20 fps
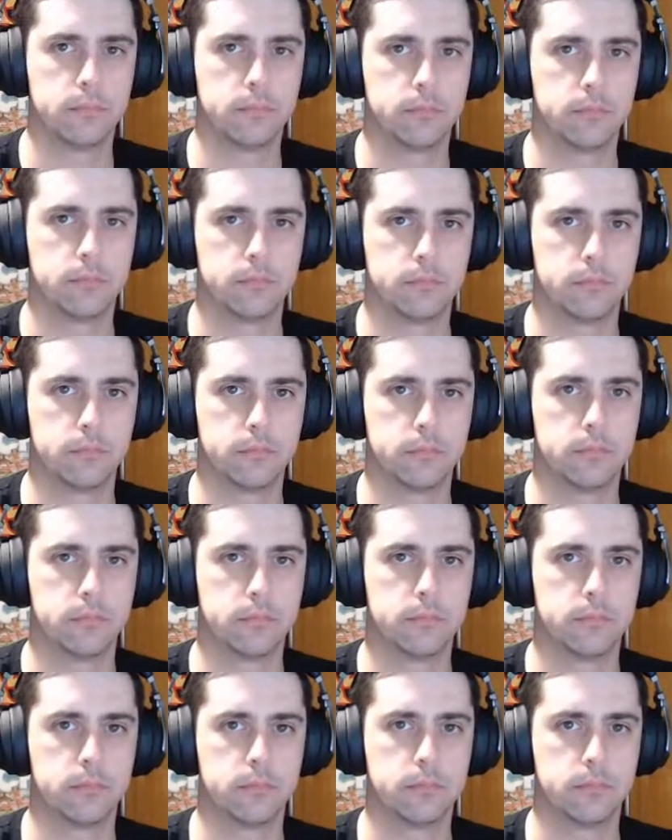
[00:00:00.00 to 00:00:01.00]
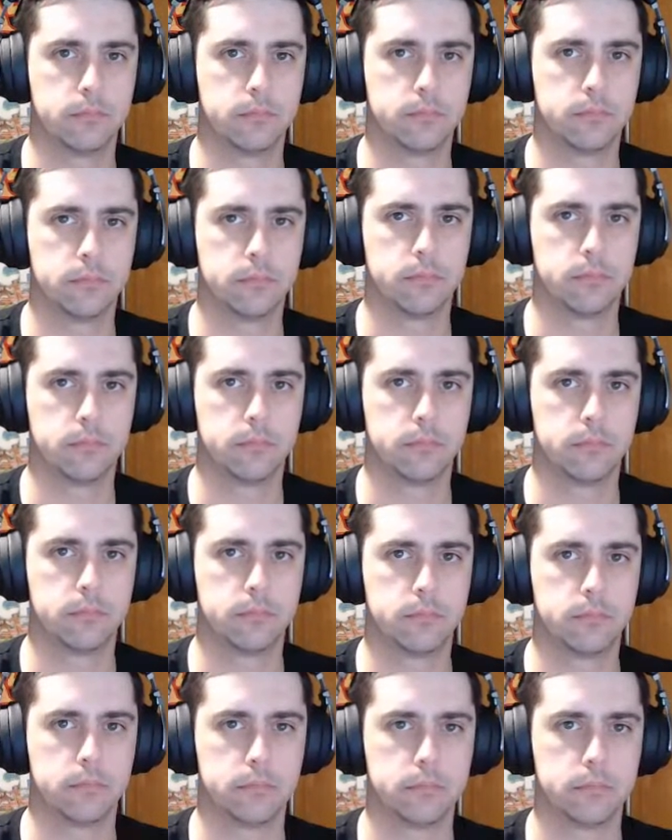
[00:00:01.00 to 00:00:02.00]

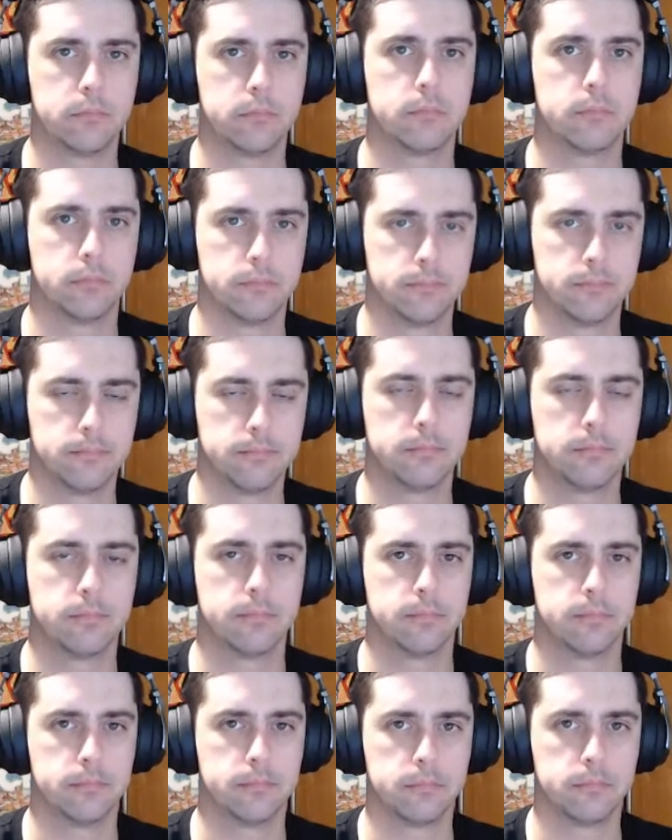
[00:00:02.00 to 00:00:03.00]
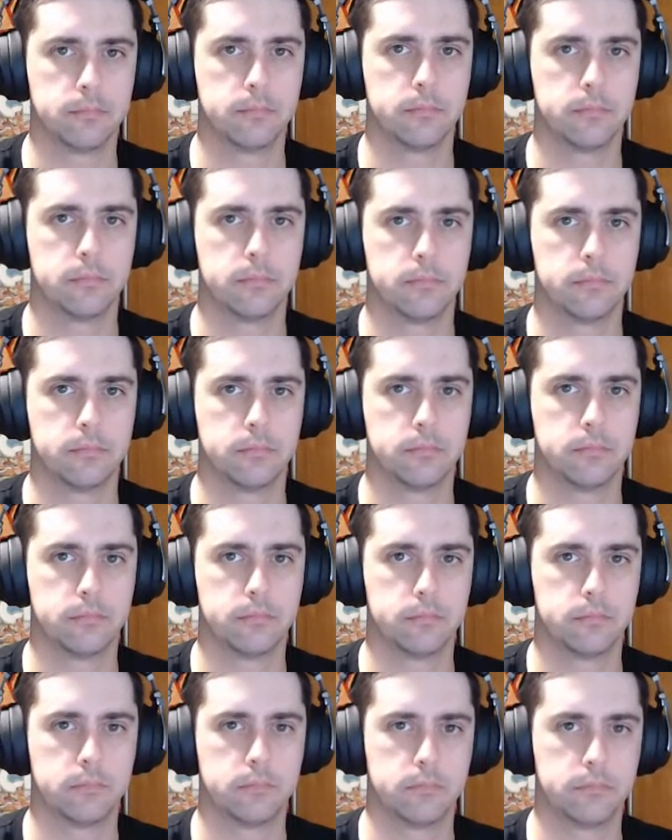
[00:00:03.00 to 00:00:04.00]

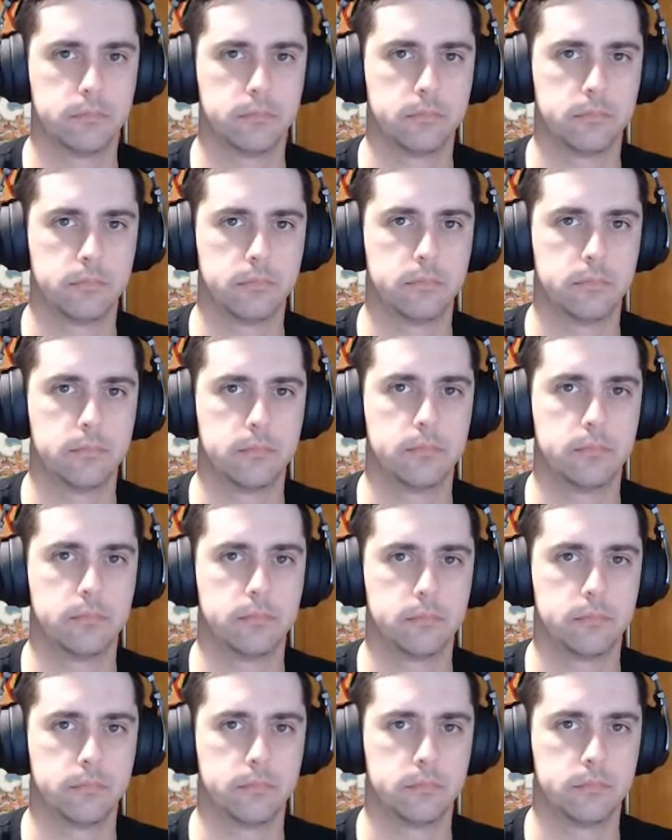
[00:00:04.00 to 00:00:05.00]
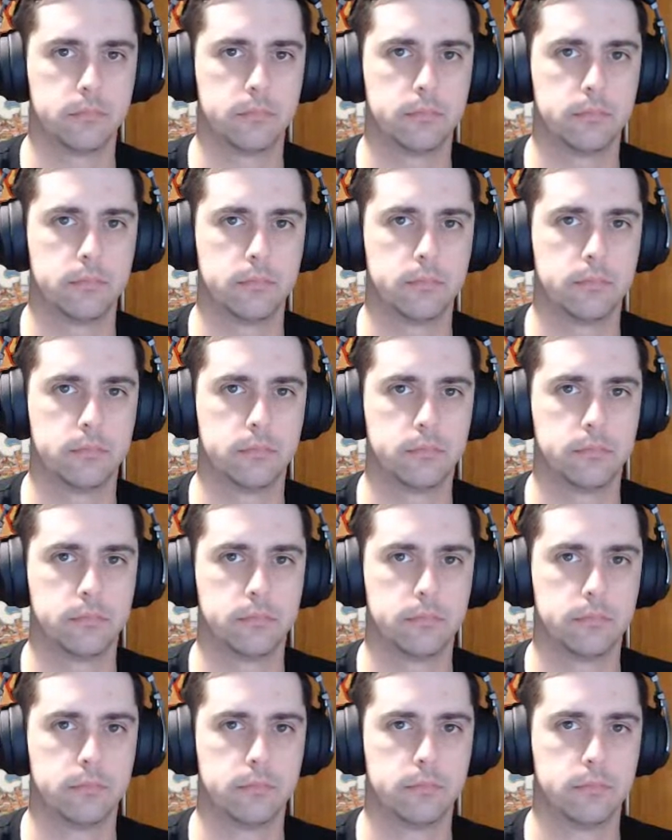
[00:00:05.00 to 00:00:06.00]

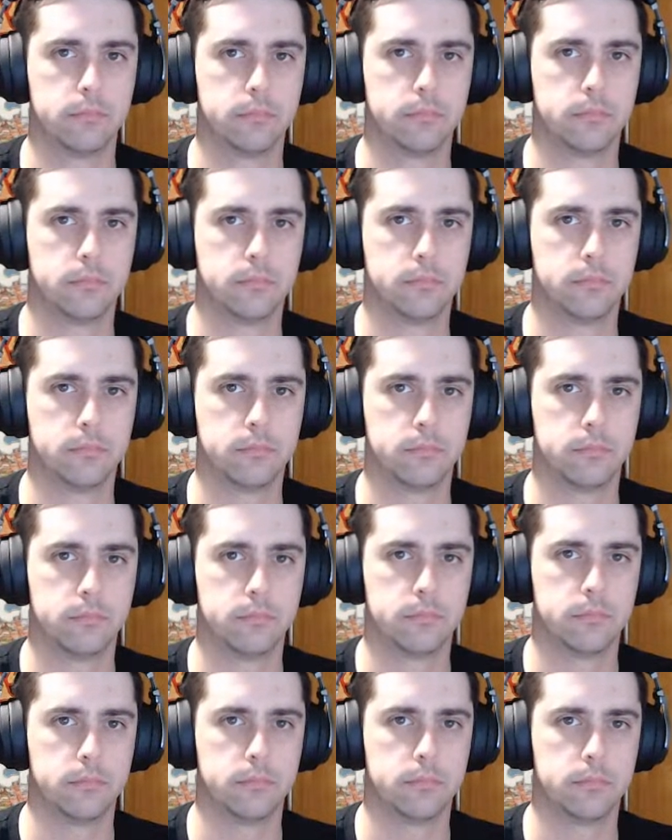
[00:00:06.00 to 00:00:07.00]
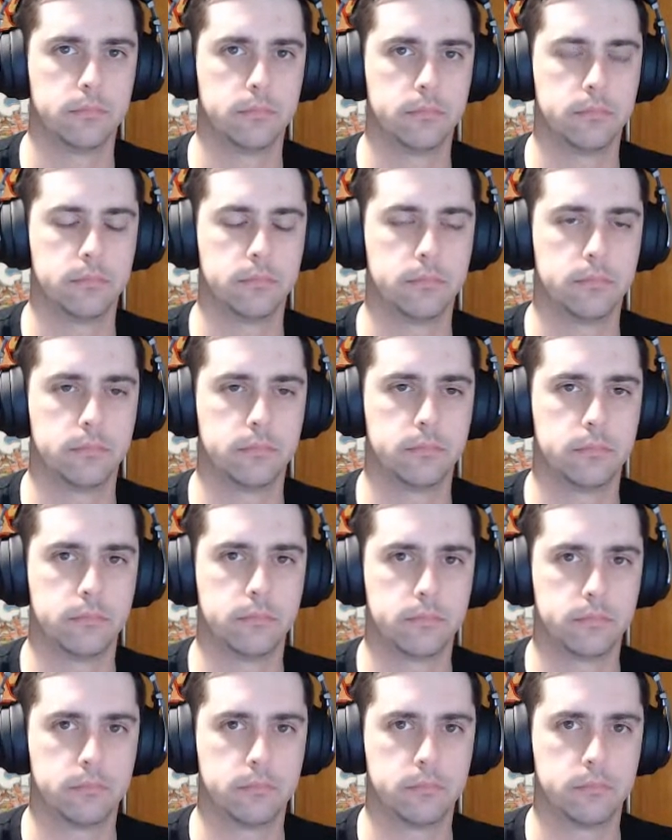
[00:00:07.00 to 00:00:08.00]
[no speech]